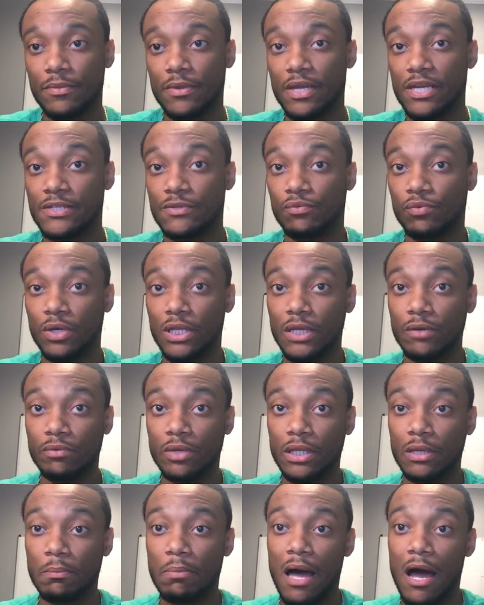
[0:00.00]
is
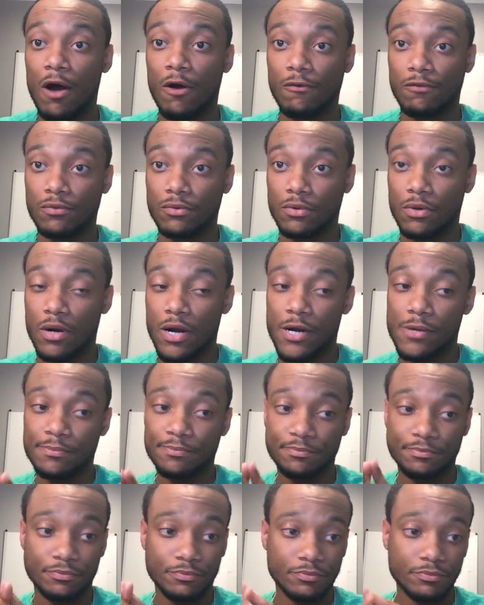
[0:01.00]
really powerful. All right.
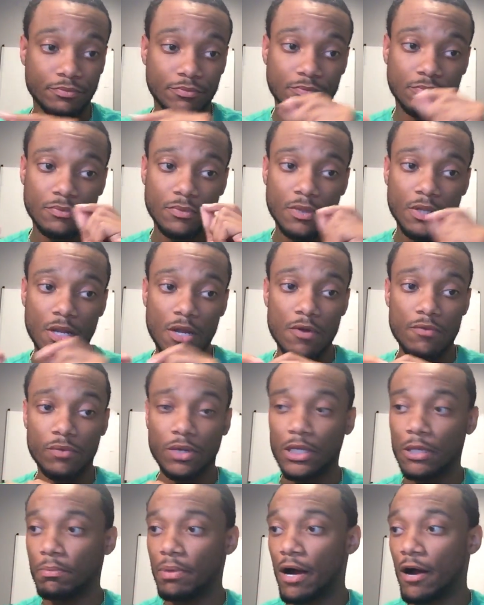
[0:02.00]

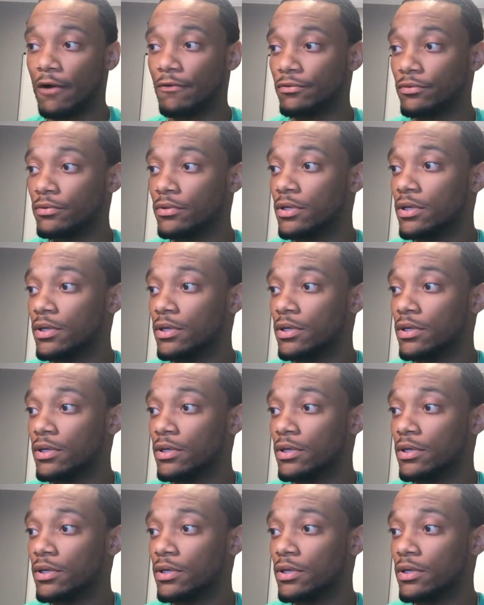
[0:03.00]
Really powerful.